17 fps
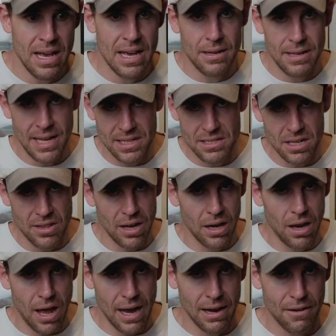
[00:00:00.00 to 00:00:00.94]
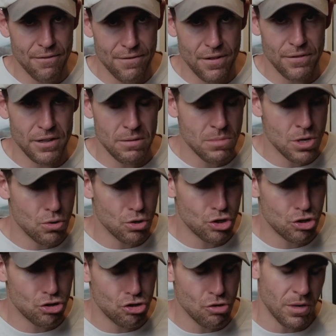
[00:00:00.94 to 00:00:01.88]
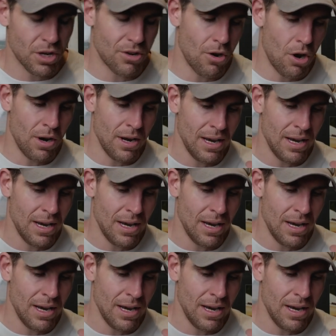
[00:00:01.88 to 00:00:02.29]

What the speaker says: next to the Leica 50mm Summicron.